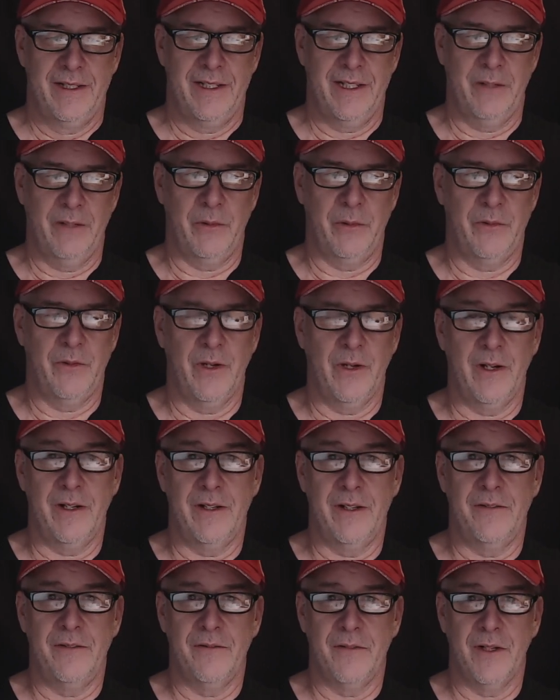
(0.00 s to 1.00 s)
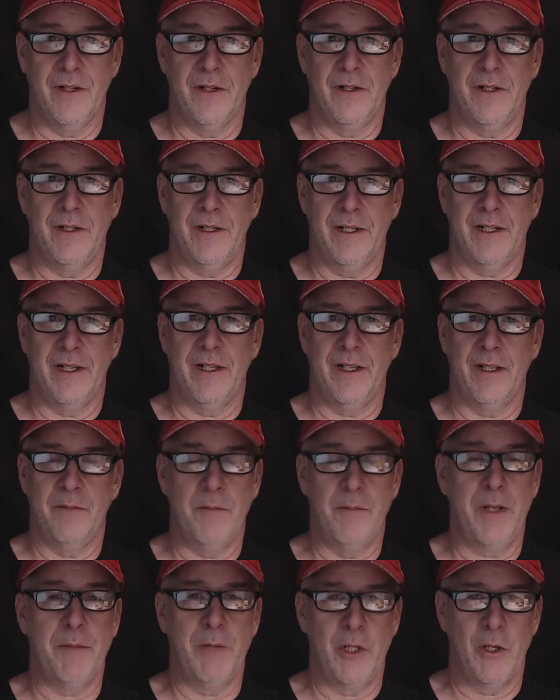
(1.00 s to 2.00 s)
it was very very uh, it
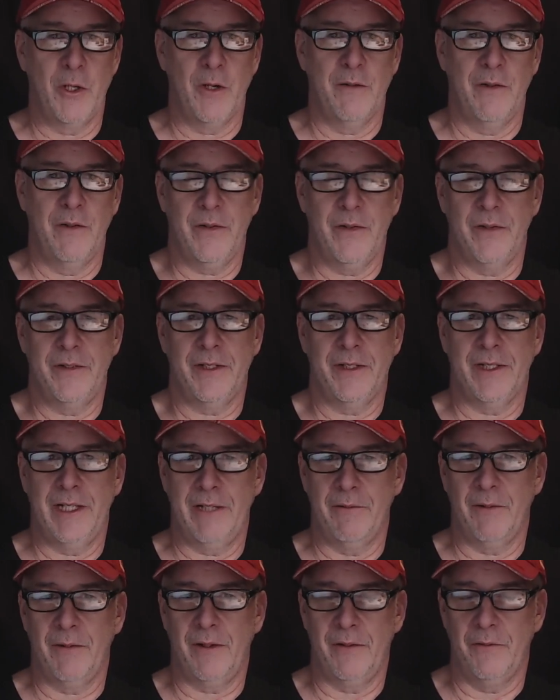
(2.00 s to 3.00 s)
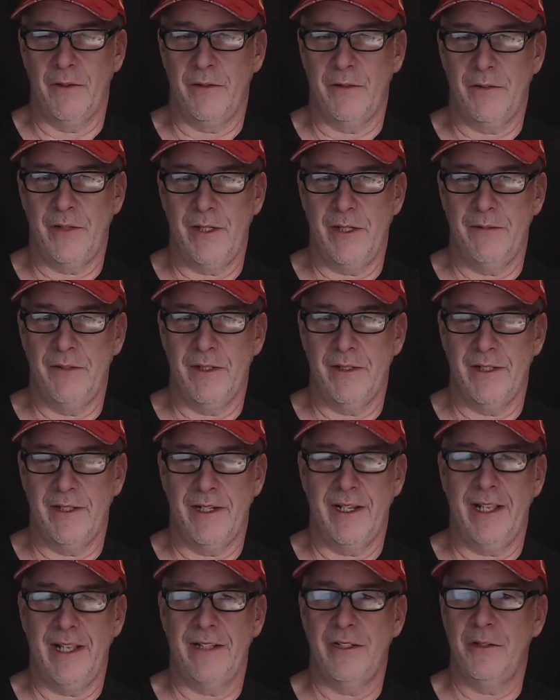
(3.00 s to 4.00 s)
made me nervous until I received it, and
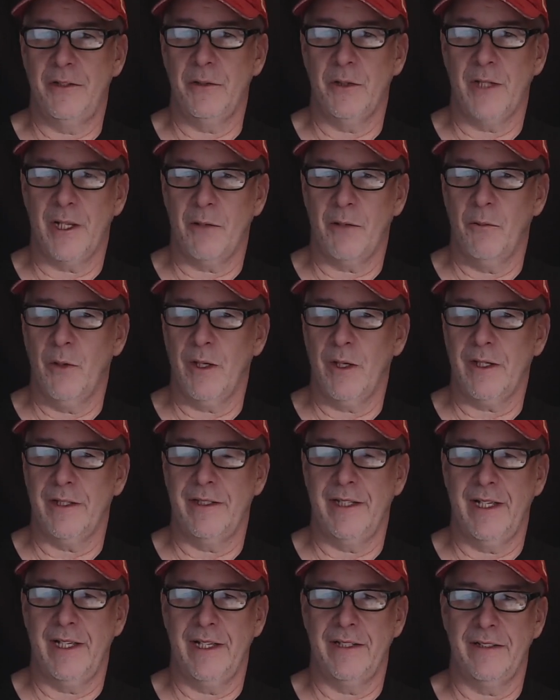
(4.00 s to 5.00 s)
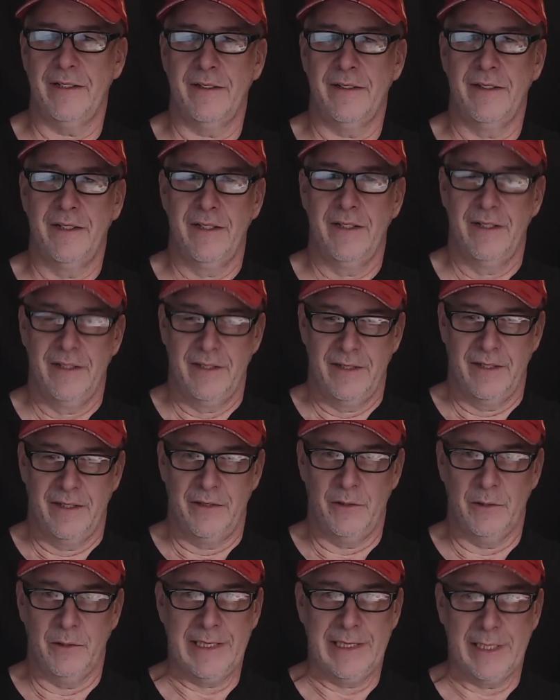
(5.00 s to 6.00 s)
then I had to do a lot of work on that and
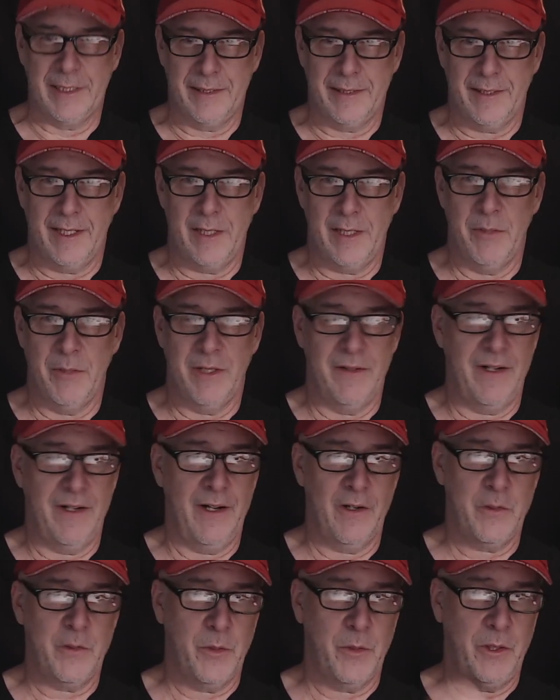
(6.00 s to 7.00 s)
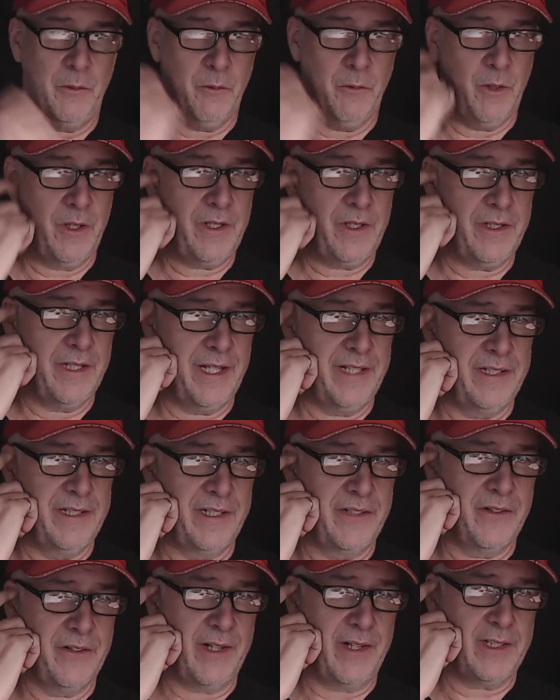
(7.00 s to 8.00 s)
do a little tiny bit of hairspring work, and I had to
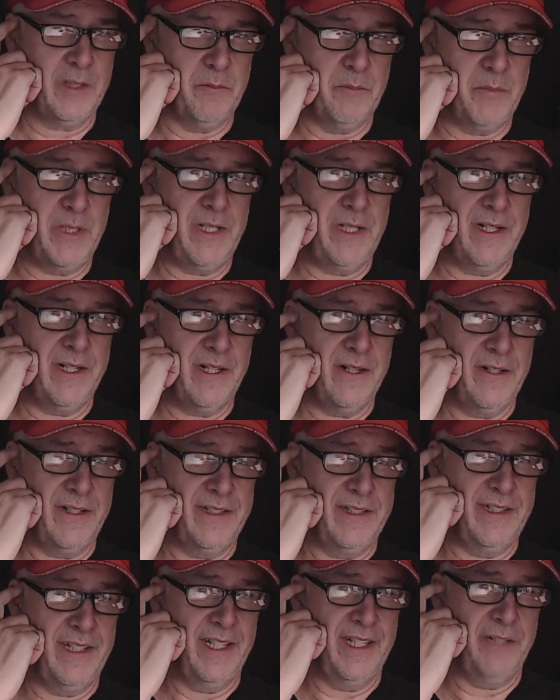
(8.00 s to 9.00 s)
correct a beat error at the